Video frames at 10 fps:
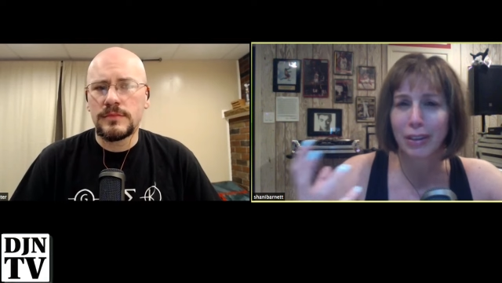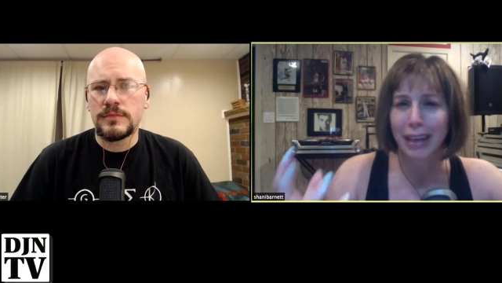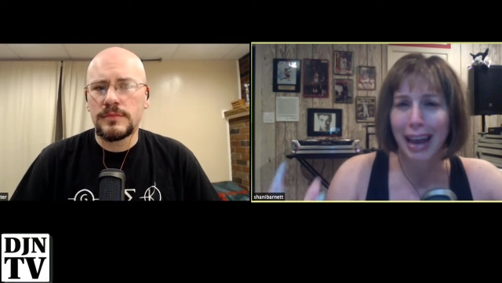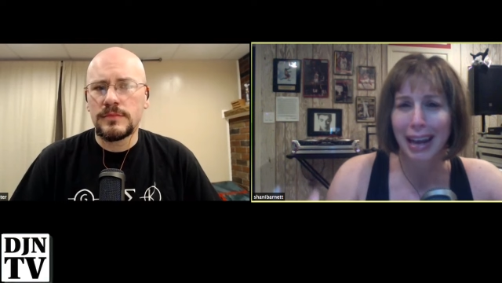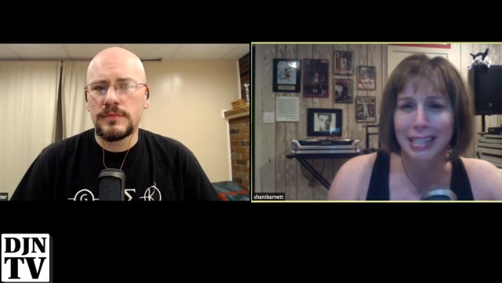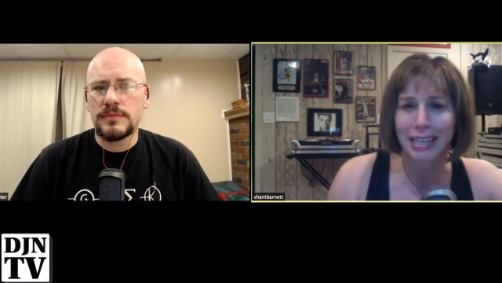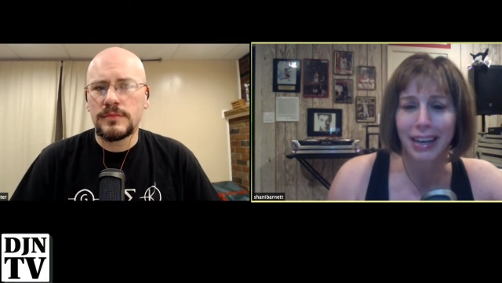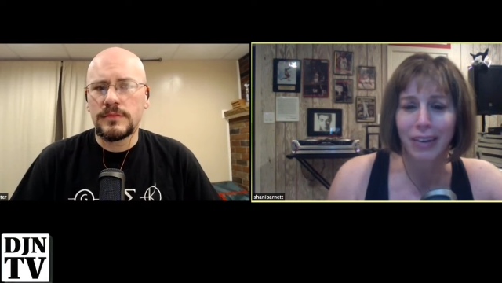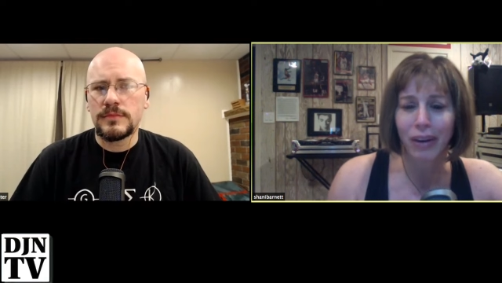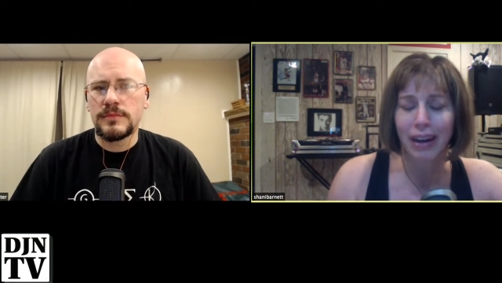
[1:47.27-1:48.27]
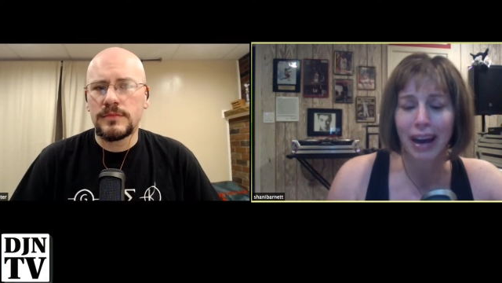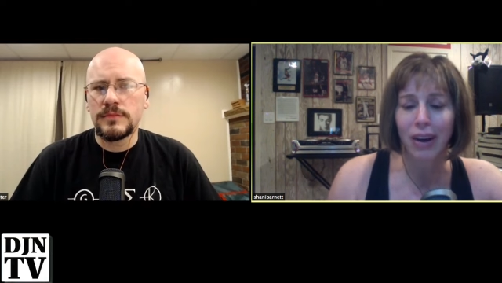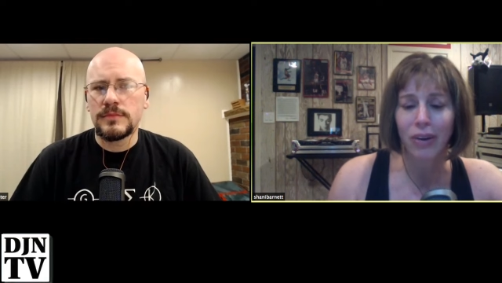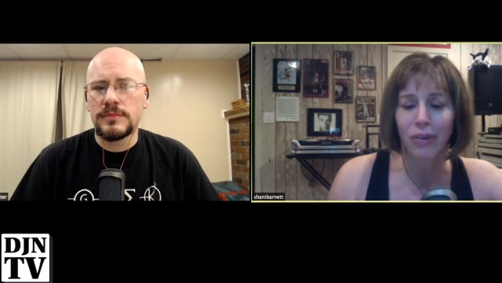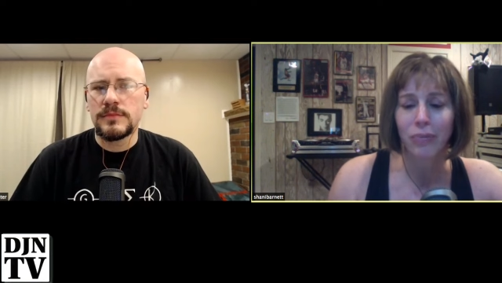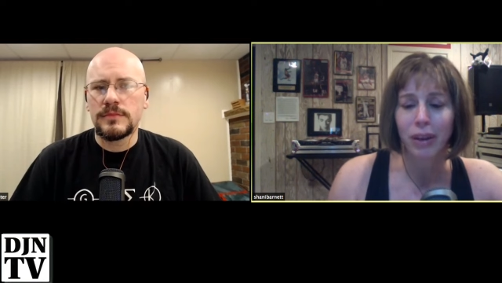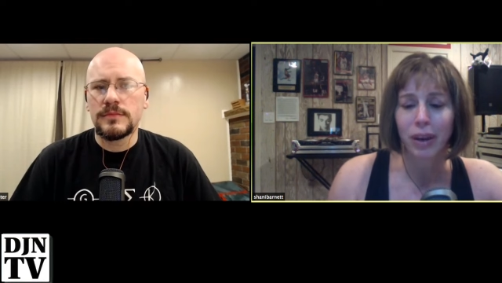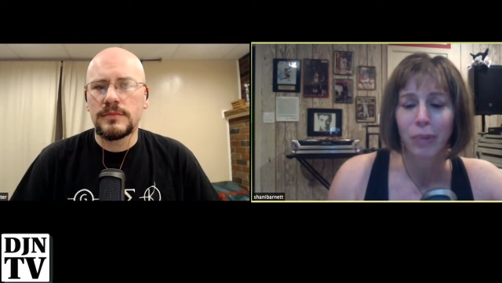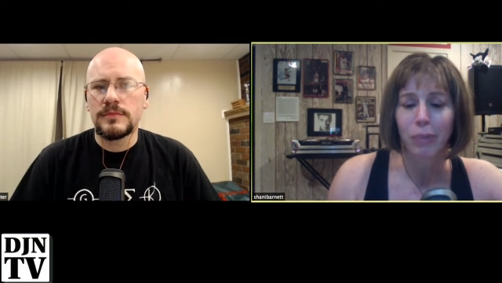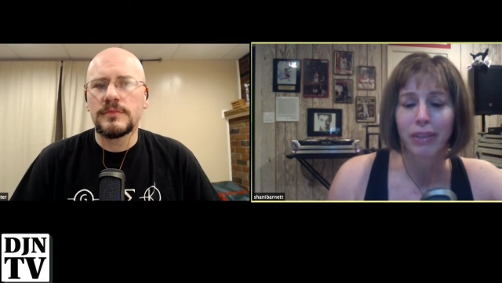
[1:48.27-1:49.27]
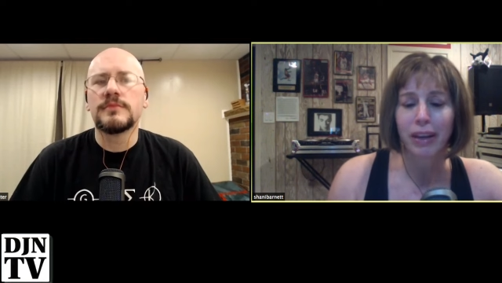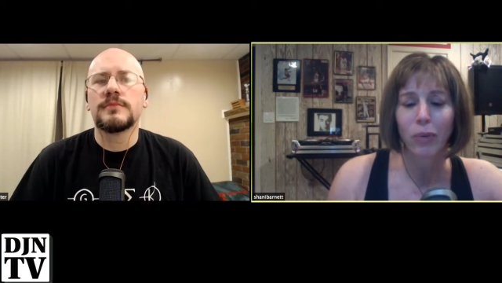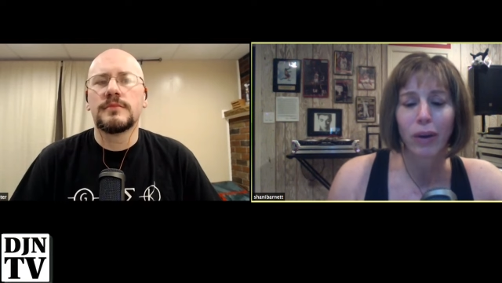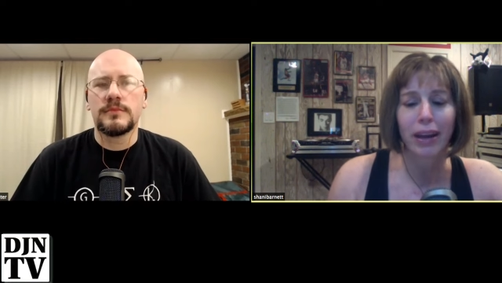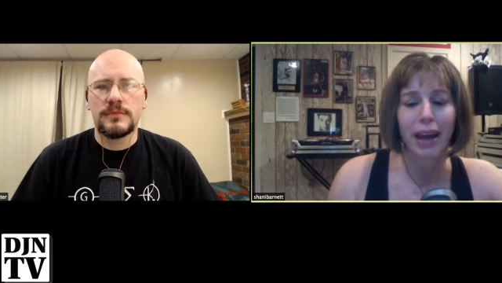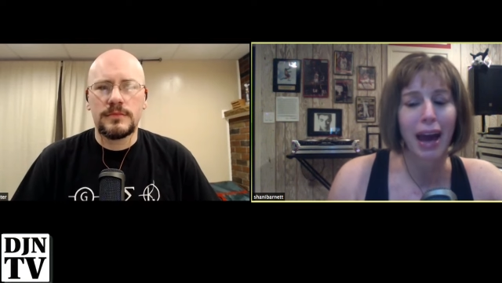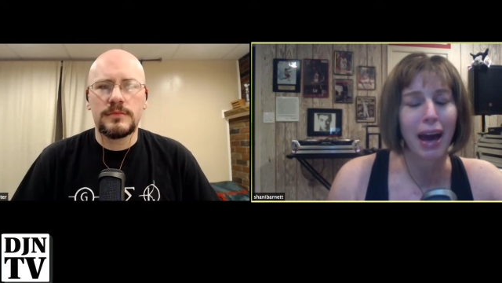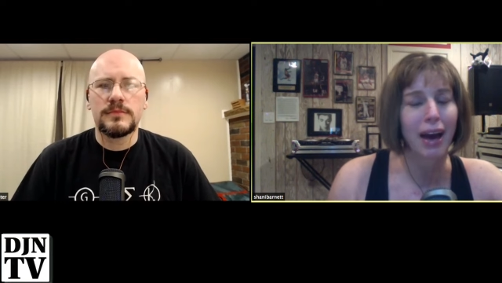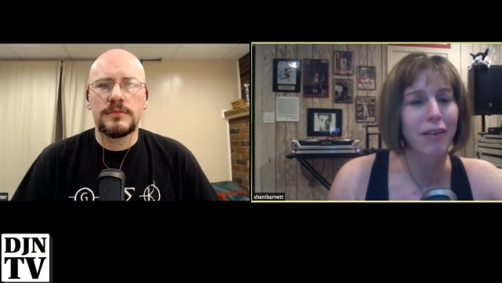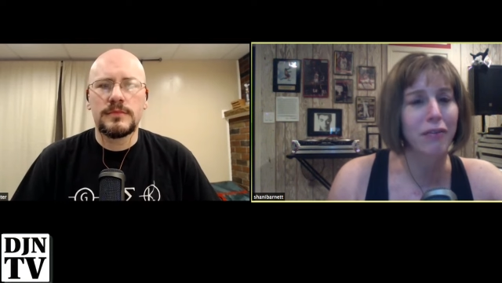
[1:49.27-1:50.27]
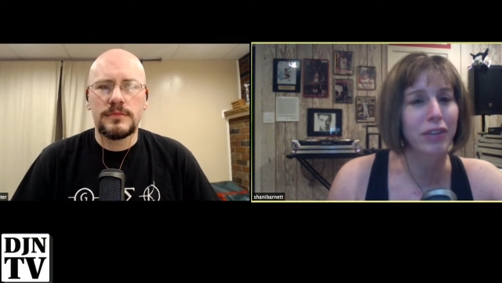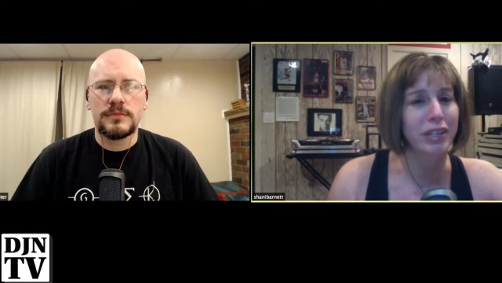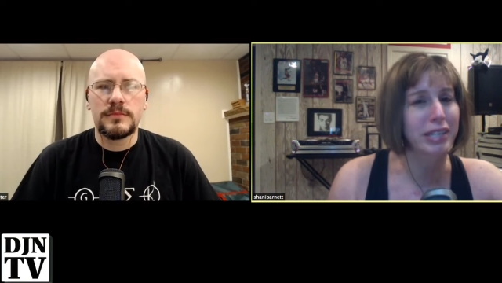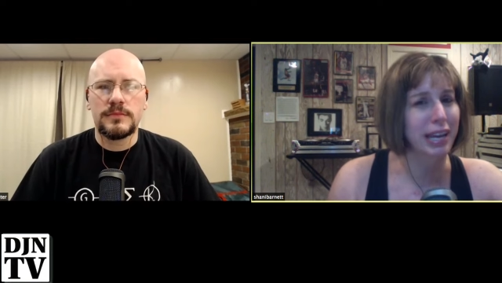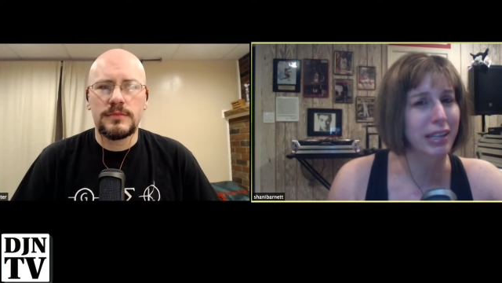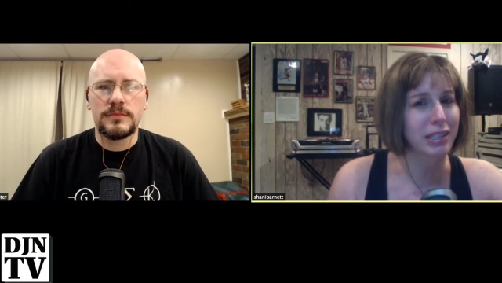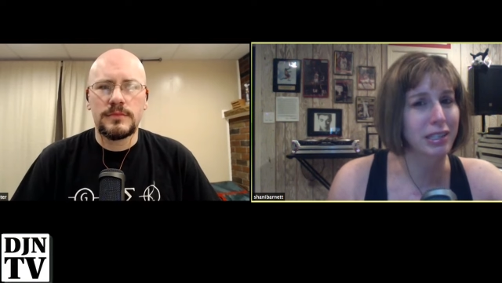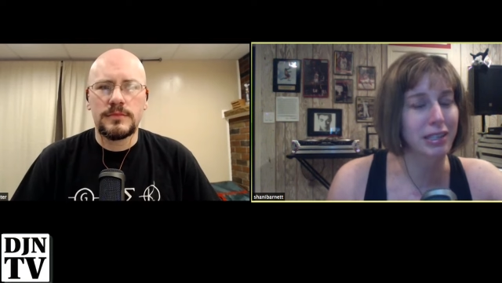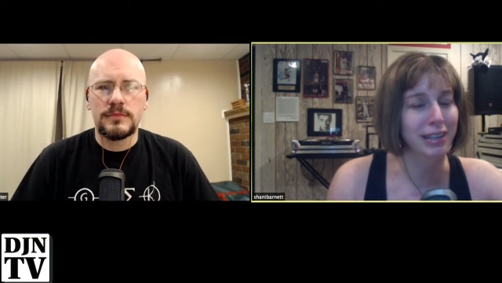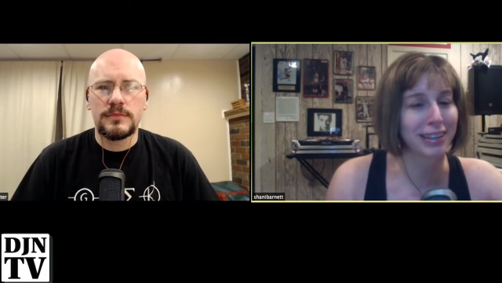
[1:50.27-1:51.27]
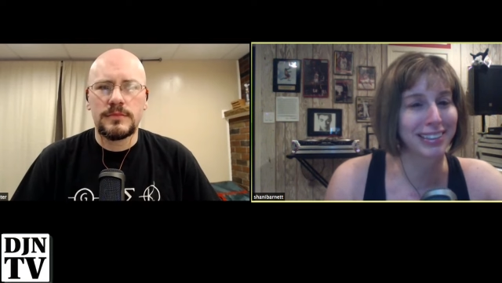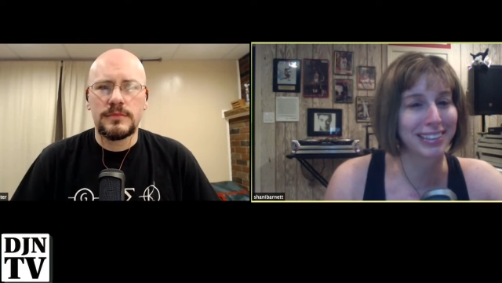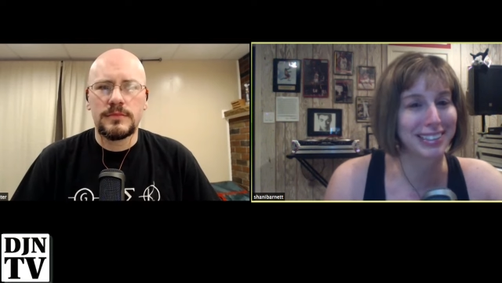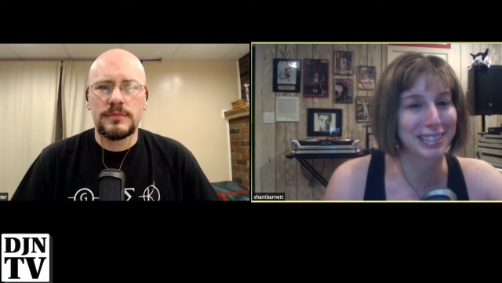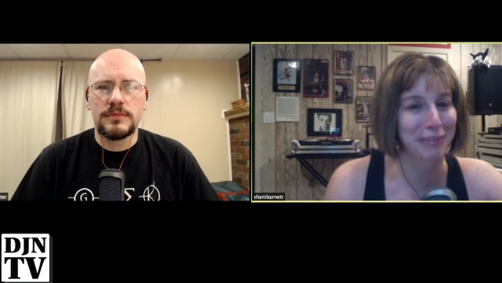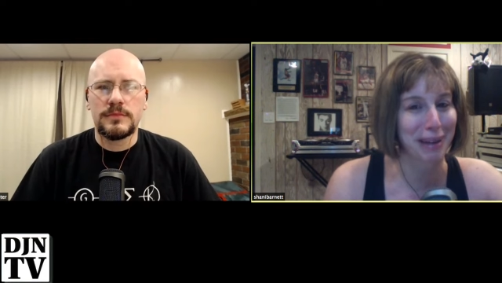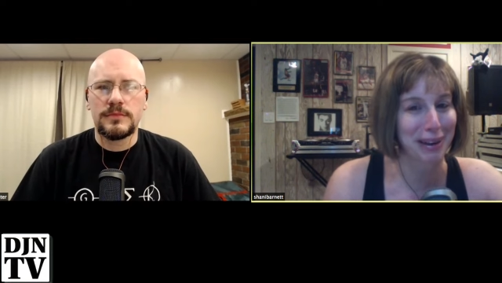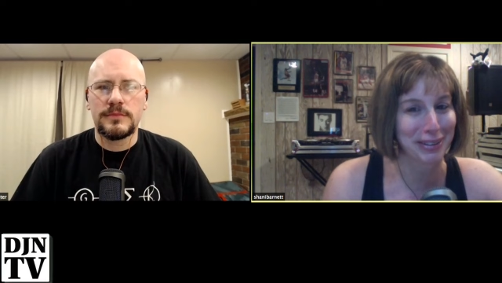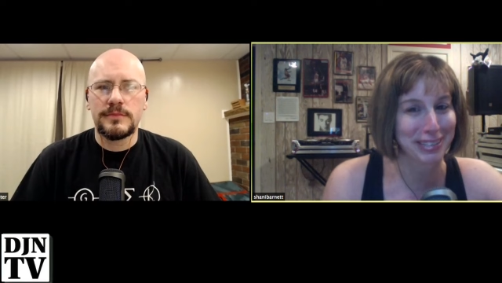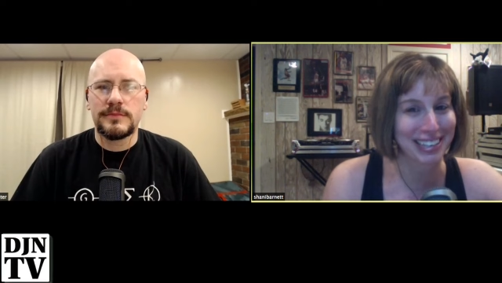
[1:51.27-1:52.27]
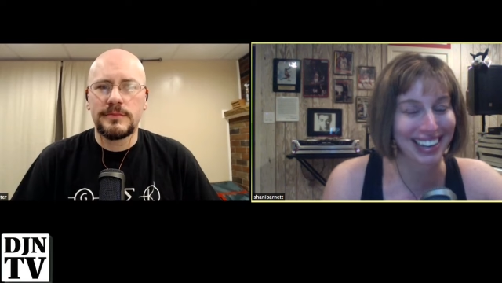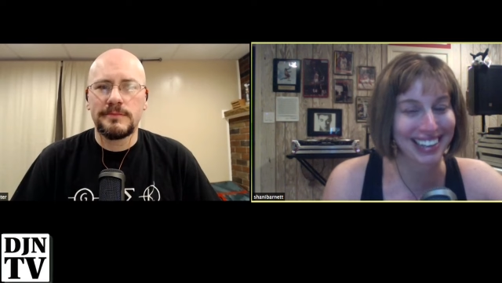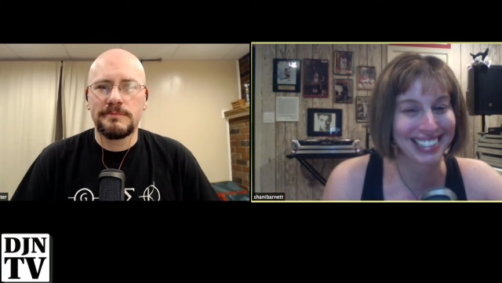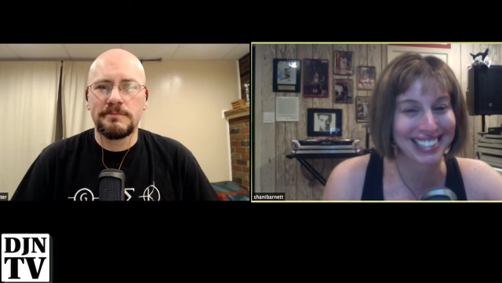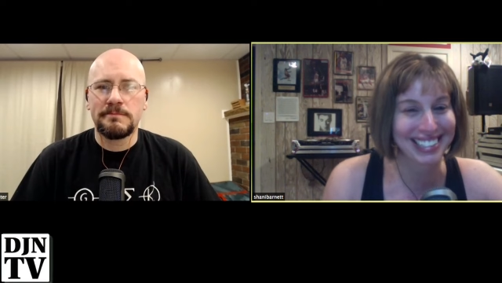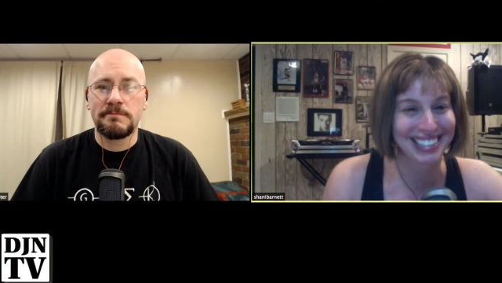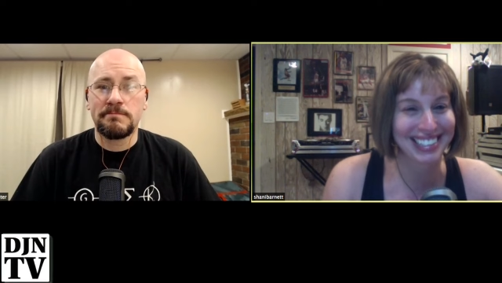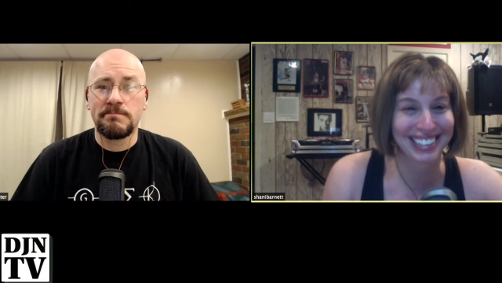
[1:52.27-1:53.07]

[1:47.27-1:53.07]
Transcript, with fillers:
Speaker 1: casting it right now, but they already have the dates to buy your tickets.